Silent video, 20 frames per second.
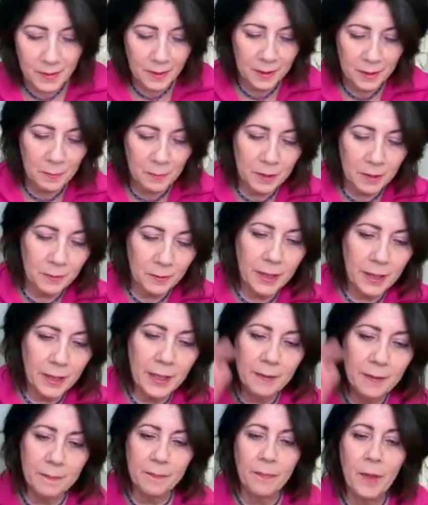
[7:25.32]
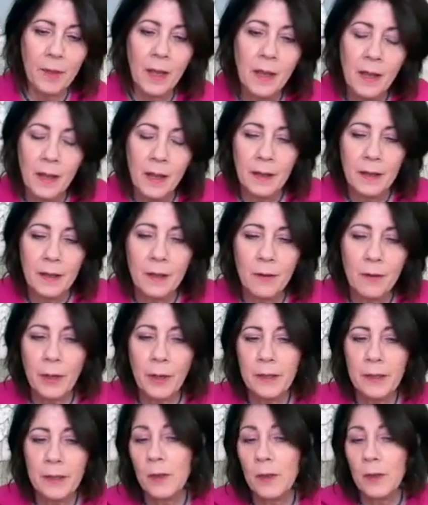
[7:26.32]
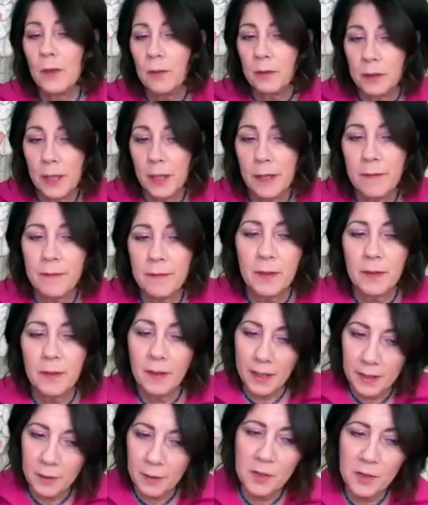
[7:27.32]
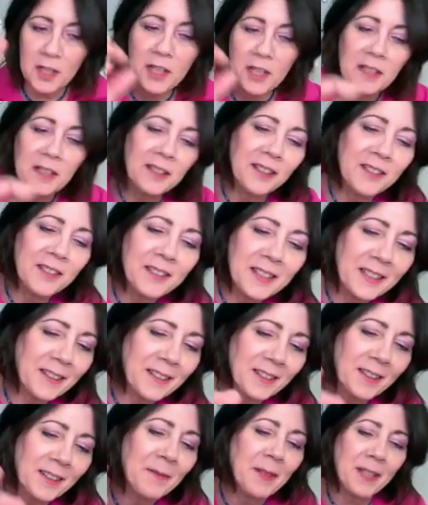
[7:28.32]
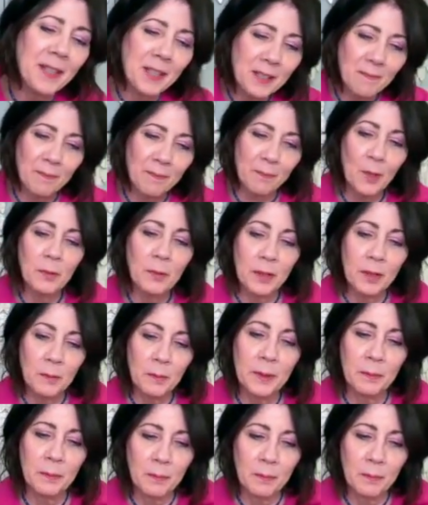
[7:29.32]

else might we get? Uh, right? No? Left? Energy? All right. I mean, it's probably going to be